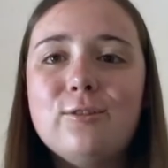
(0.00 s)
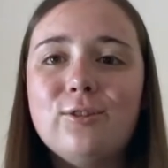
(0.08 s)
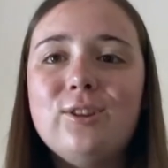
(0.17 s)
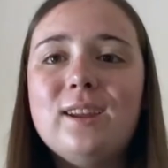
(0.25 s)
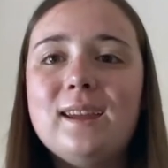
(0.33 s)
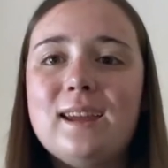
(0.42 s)

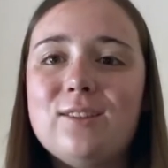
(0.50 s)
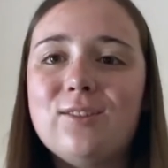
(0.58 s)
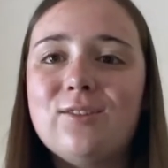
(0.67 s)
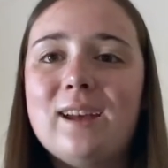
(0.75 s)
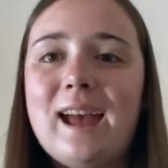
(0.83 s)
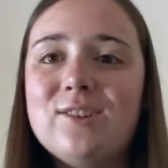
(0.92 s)
Studying
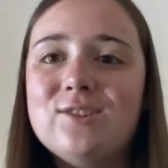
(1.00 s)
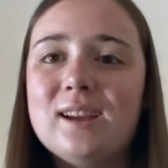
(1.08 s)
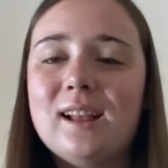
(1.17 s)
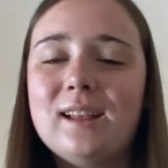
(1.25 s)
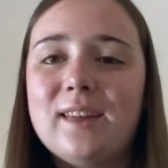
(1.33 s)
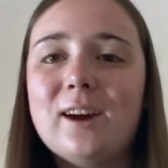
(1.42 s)
history at
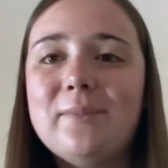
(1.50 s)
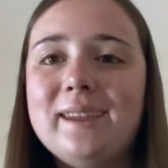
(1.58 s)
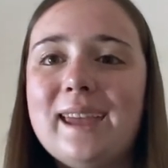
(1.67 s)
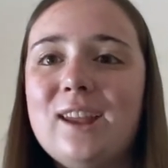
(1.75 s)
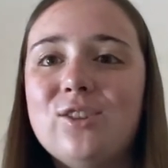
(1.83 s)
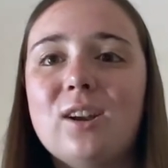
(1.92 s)
Edgehill have helped me
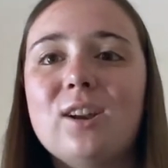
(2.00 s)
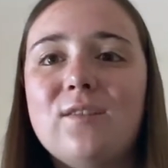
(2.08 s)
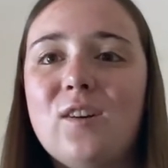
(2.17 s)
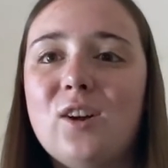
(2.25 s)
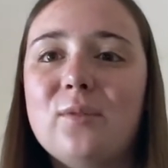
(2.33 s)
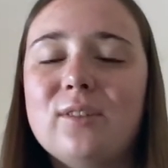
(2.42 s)
gain
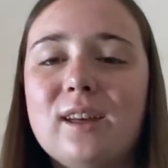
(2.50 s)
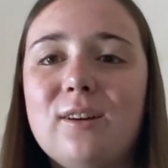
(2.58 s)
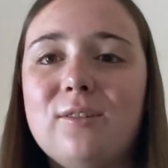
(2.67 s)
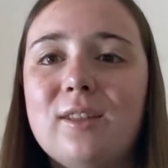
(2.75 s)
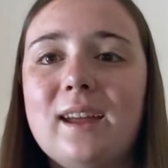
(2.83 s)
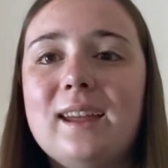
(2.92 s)
transferable
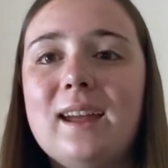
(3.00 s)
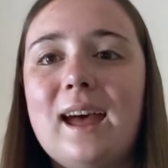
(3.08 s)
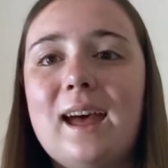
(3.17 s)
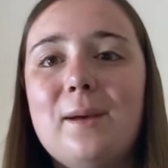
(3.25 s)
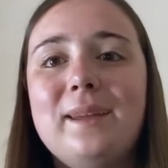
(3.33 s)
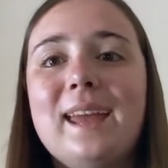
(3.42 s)
skills, like
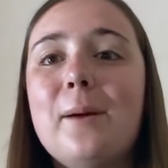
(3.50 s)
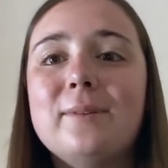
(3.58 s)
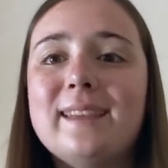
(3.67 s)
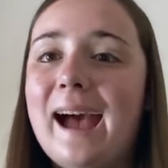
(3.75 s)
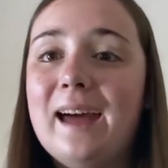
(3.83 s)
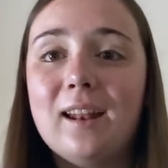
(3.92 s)
being able
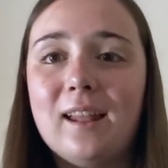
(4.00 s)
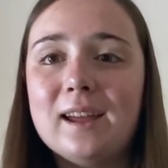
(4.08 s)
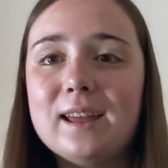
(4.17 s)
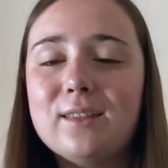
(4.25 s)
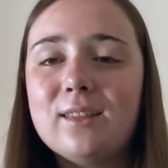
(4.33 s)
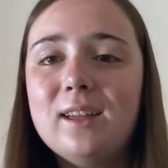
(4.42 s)
to
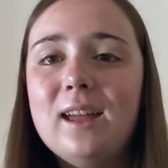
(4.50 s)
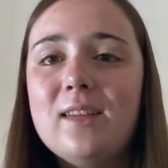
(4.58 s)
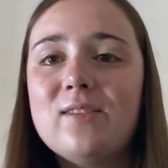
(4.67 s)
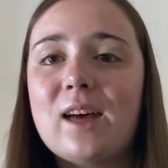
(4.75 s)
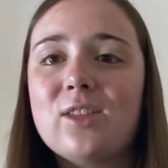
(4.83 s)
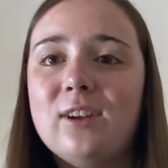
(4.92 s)
analyse.
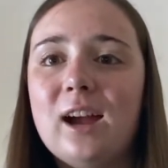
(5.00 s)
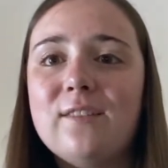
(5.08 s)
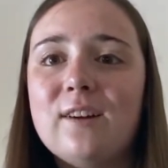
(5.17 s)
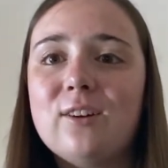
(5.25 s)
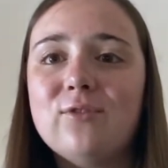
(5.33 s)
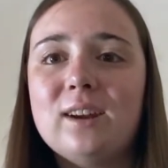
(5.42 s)
That's something I
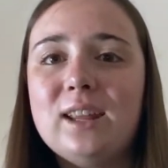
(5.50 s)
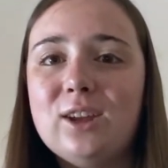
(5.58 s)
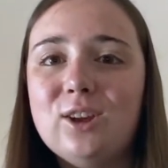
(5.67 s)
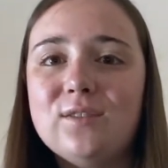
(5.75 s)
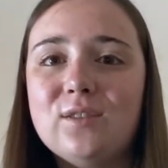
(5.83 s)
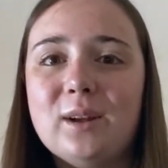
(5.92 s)
found really
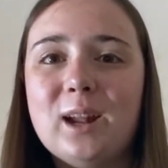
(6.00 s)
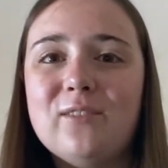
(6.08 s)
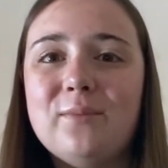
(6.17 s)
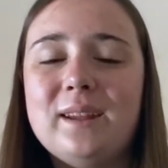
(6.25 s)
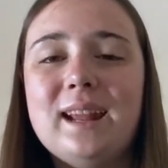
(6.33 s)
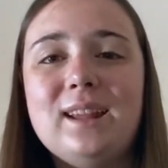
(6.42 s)
useful when
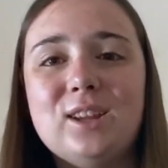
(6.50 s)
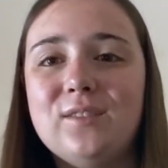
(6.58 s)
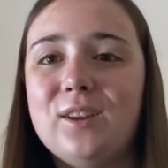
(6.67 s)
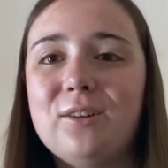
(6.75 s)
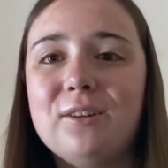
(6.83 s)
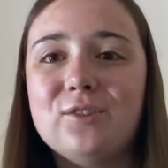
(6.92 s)
I've been
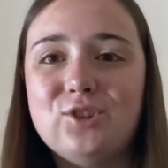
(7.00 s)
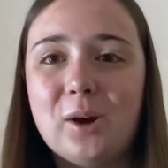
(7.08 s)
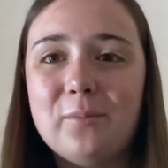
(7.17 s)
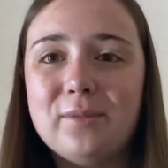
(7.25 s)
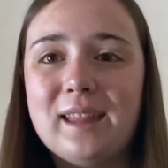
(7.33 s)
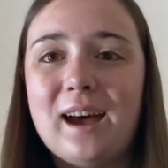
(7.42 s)
interviewing for
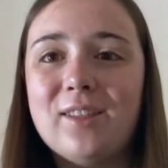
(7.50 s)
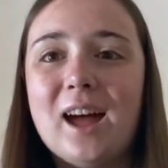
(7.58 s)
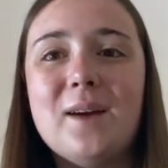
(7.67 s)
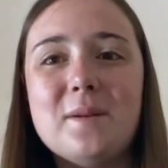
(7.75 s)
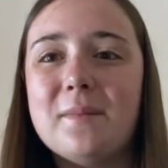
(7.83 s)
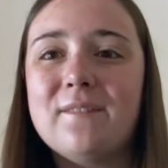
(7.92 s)
jobs now that
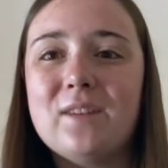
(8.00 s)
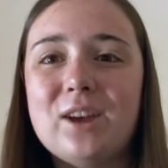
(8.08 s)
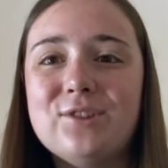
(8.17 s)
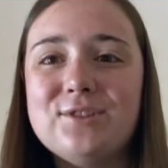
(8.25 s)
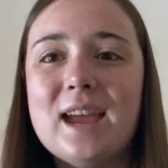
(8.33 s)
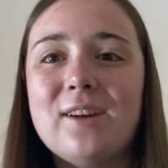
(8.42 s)
I'm
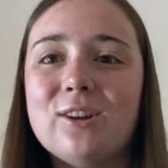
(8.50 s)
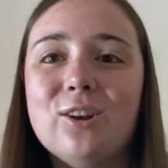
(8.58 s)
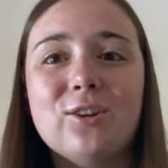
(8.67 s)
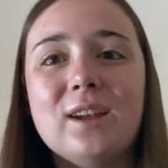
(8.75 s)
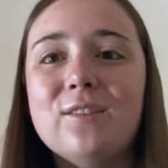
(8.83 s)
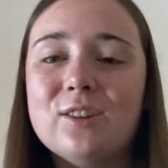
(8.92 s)
third year and
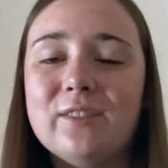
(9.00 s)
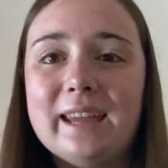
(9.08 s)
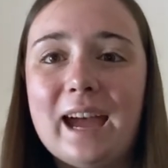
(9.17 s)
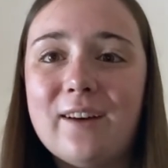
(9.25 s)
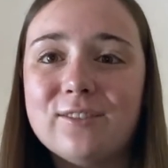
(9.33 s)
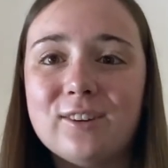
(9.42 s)
looking for something
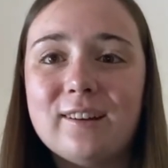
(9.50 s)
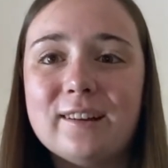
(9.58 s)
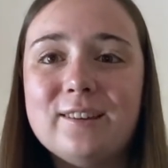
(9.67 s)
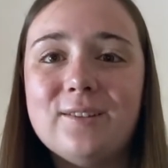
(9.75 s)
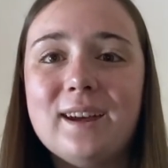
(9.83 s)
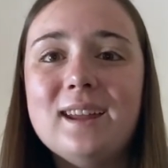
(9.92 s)
after I
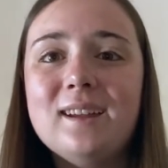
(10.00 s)
graduate.